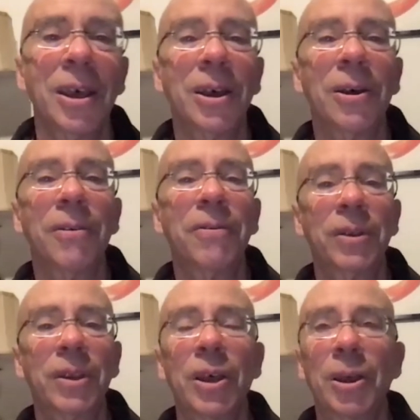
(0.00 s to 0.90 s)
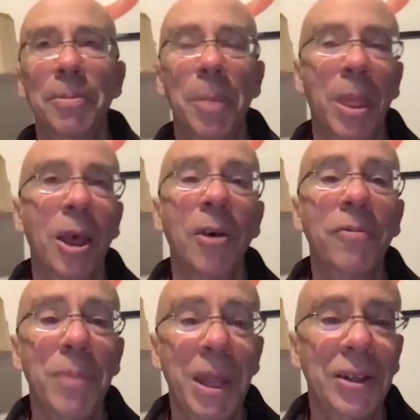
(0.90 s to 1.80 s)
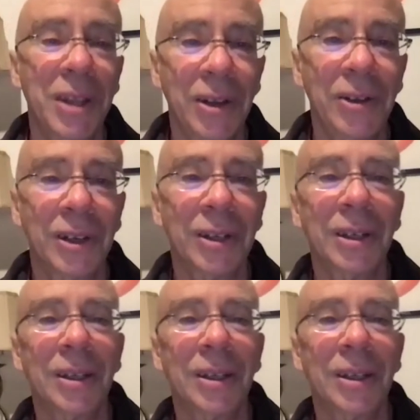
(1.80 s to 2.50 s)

of meditation,